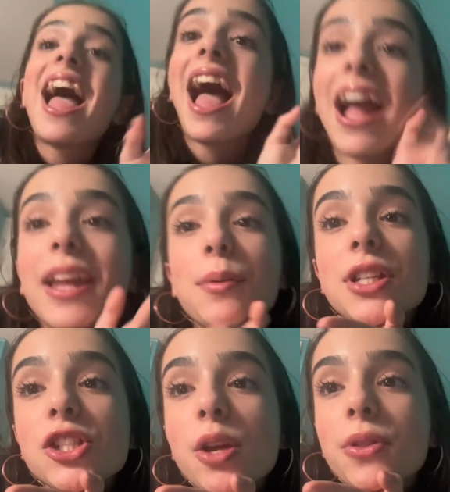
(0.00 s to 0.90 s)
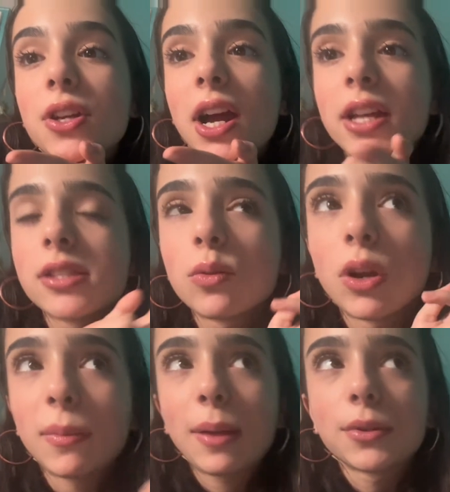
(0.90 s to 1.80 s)
I can't wait to share with you guys when
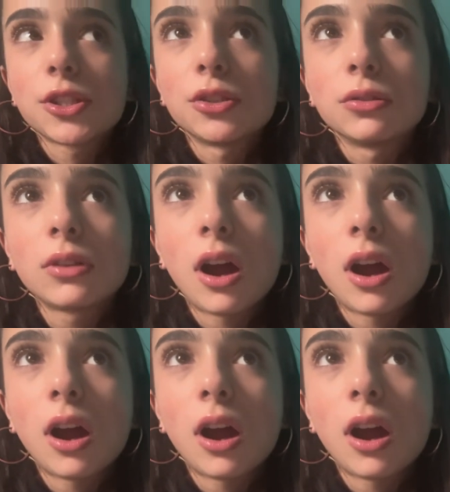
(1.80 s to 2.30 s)
I'm able to.